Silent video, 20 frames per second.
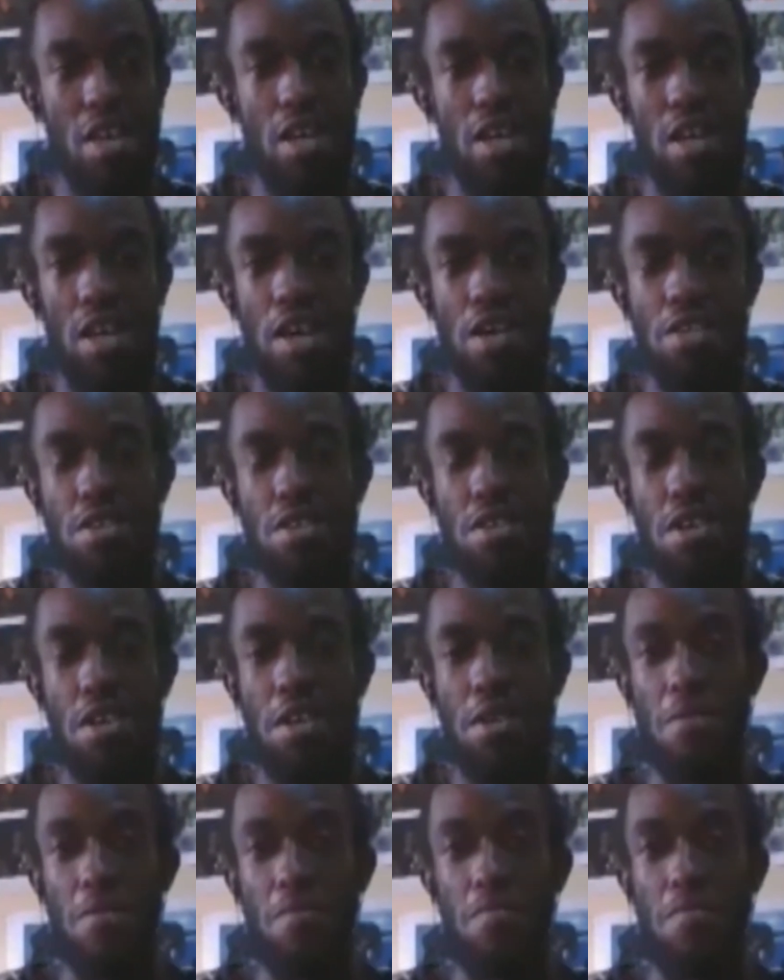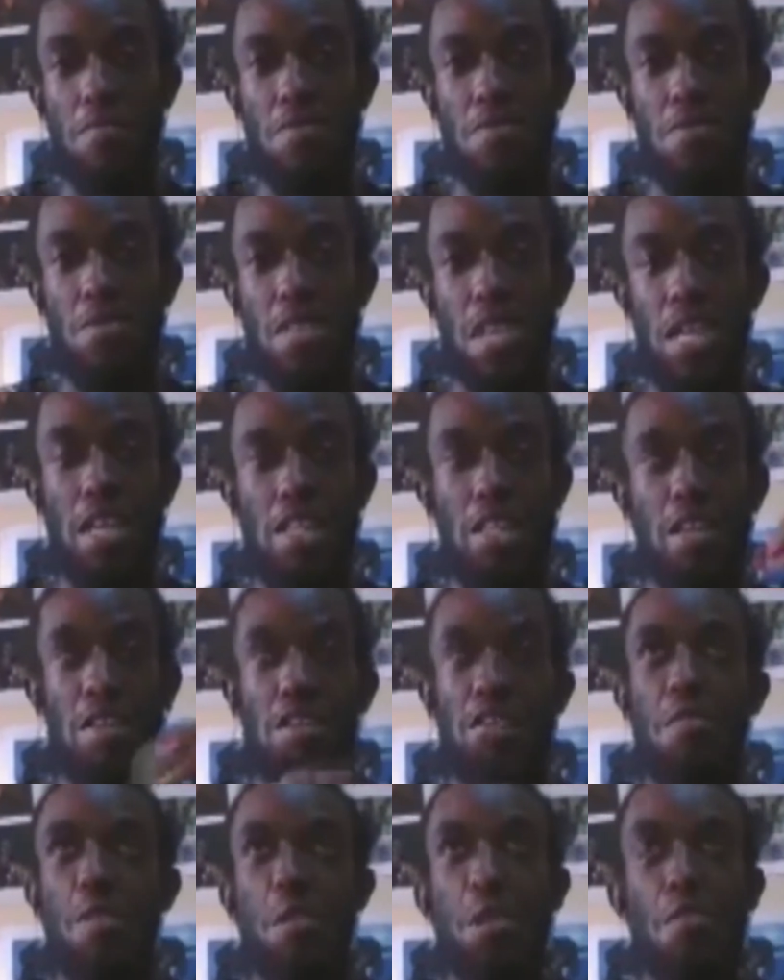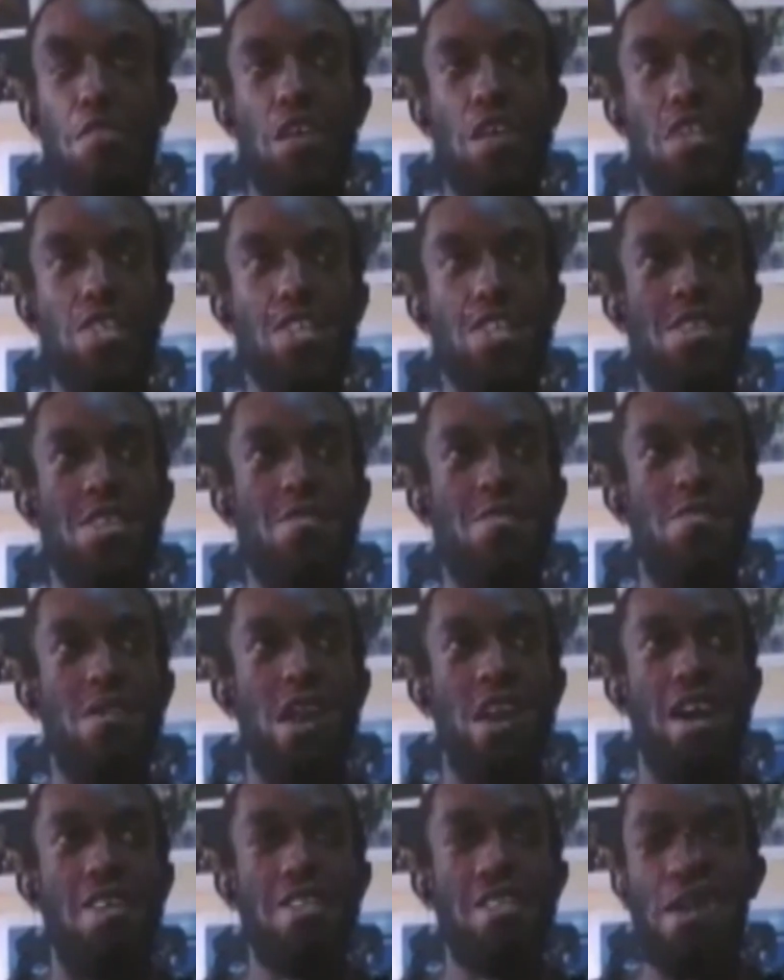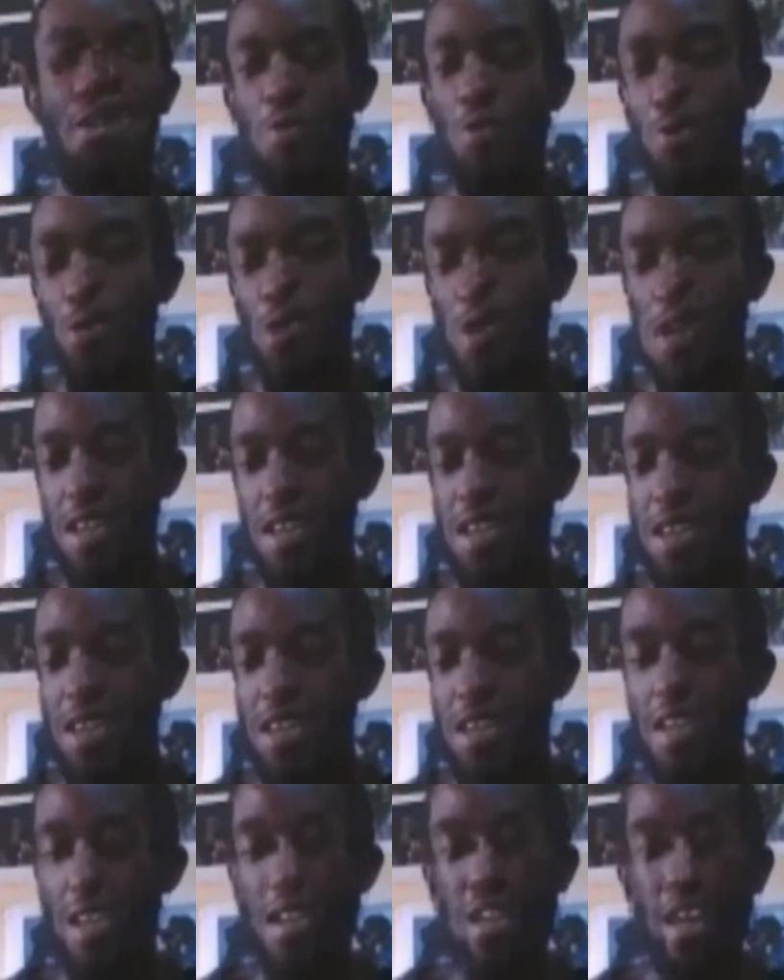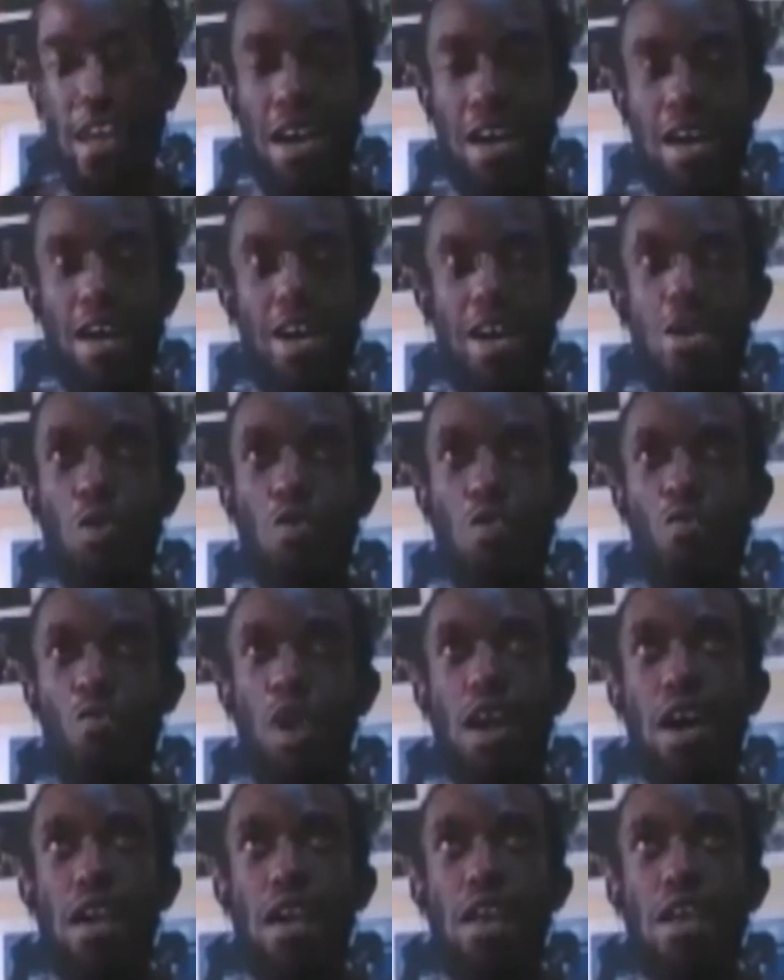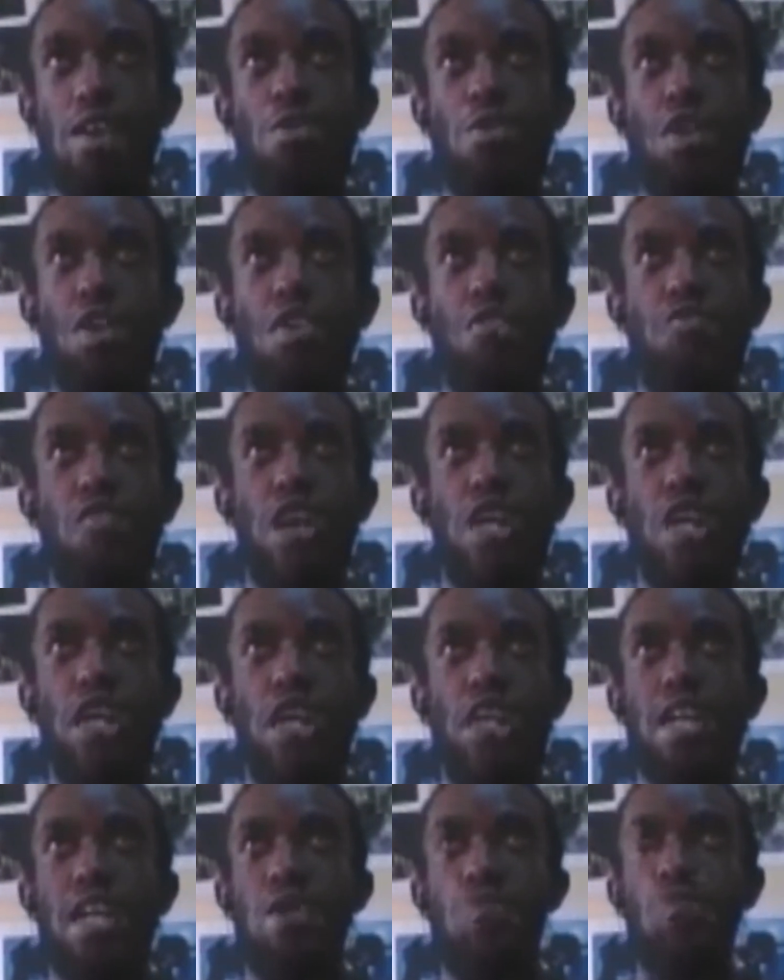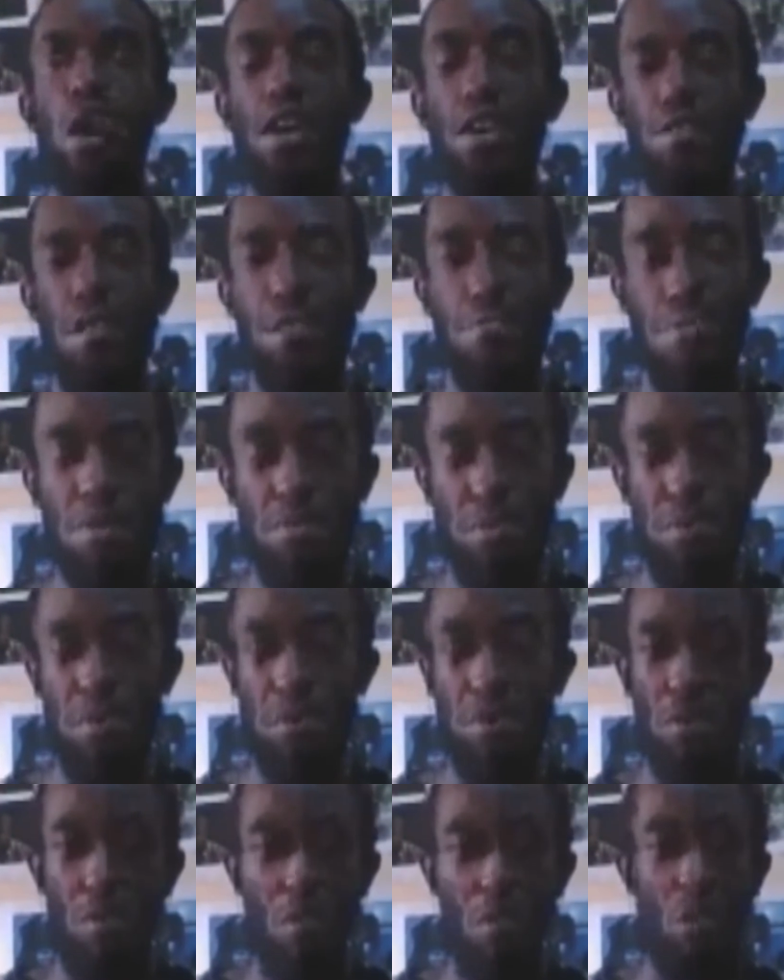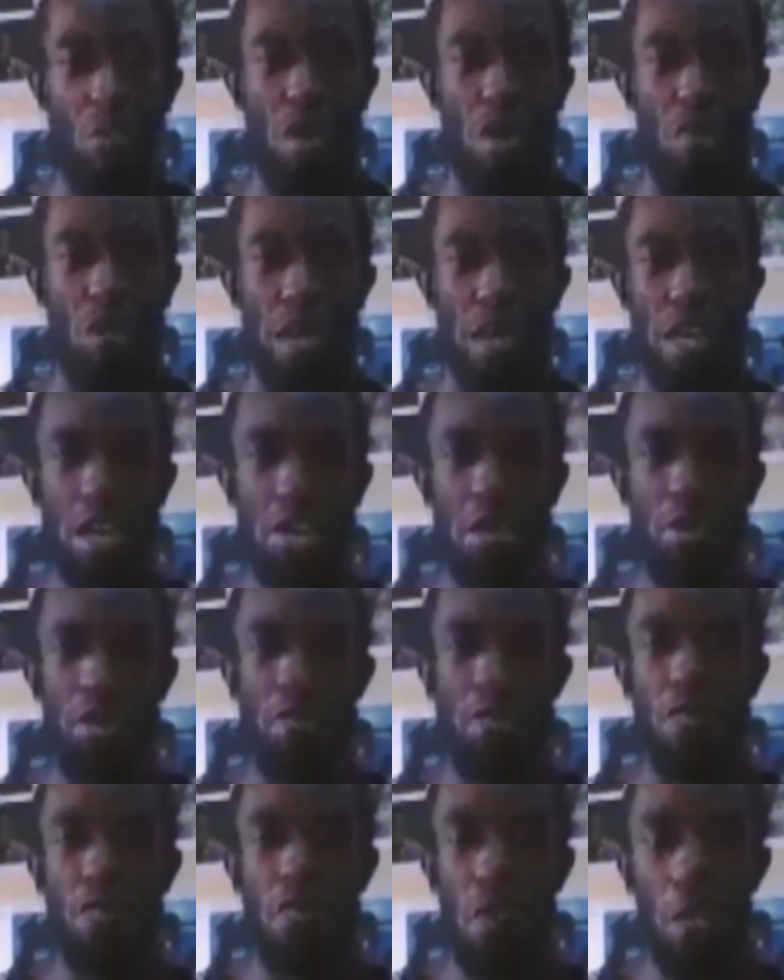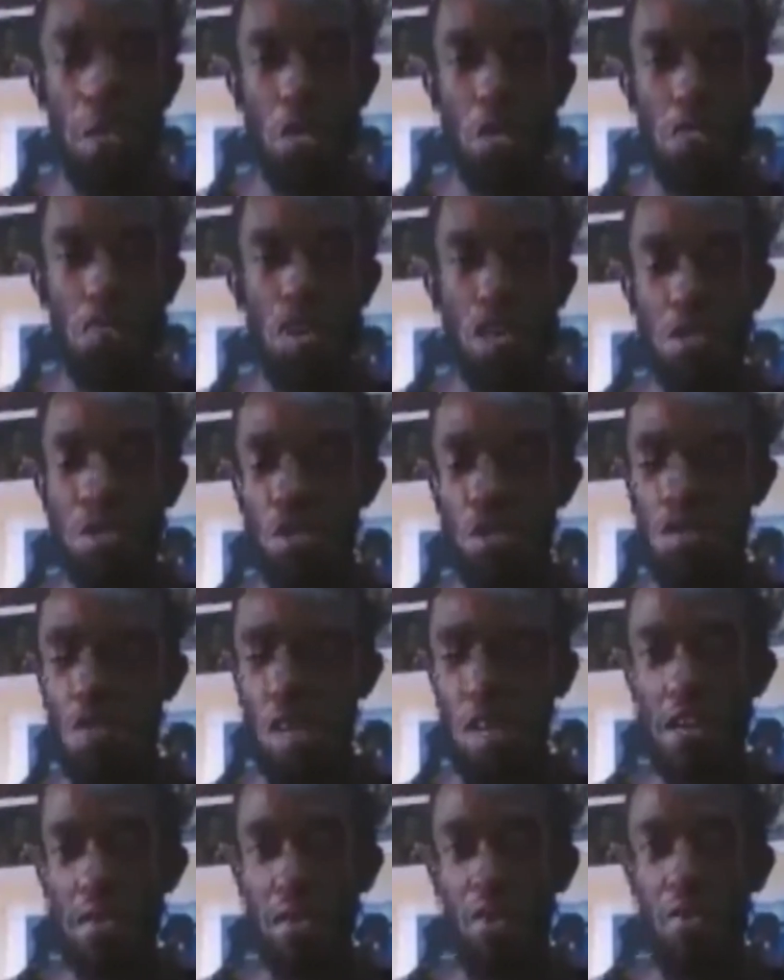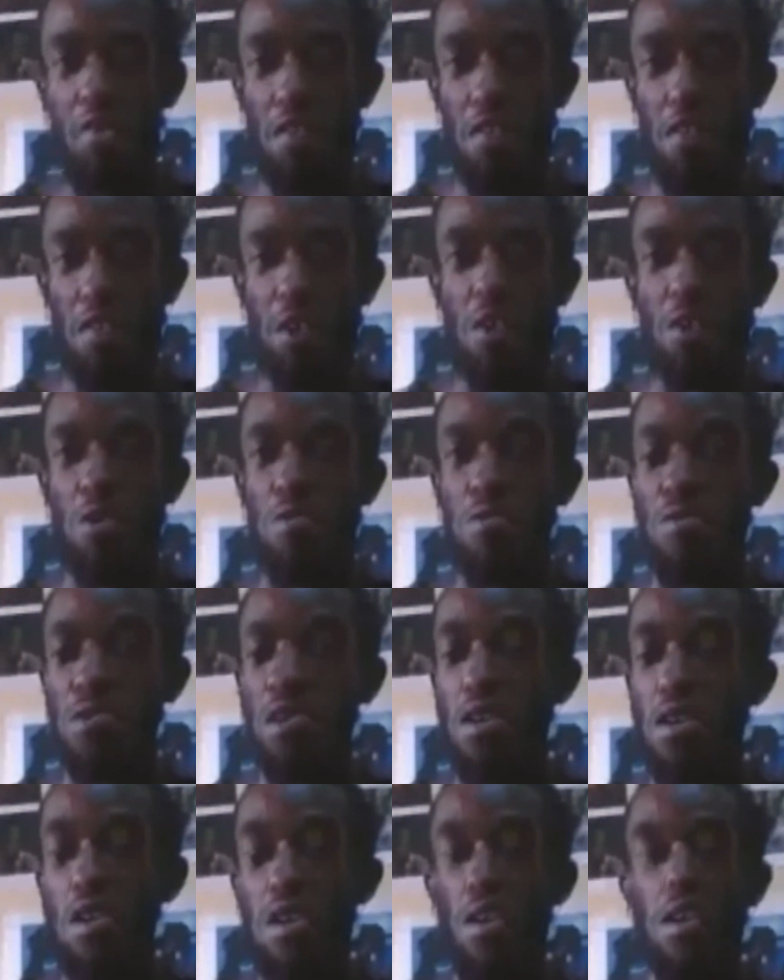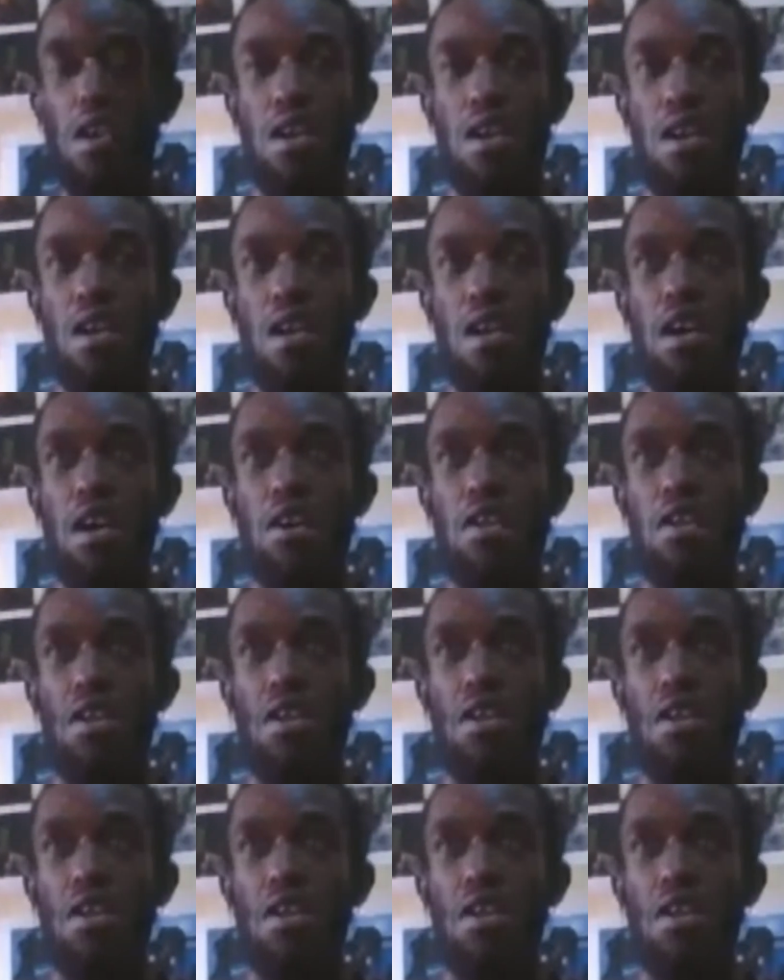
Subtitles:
and the visual effects team as a whole, like you can find like 100 people who are working on visual effects of a film, and